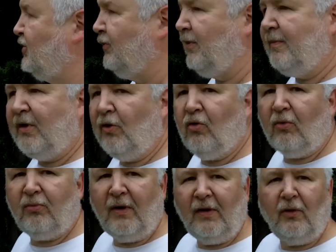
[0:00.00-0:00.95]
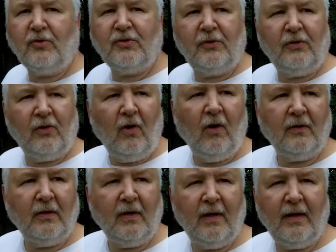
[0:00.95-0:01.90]
So we've been incorporating those into the
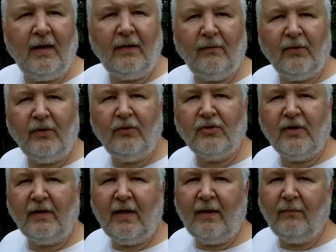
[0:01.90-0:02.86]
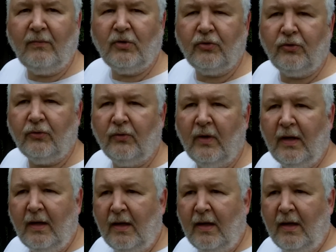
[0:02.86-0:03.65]
garden, and we're using them to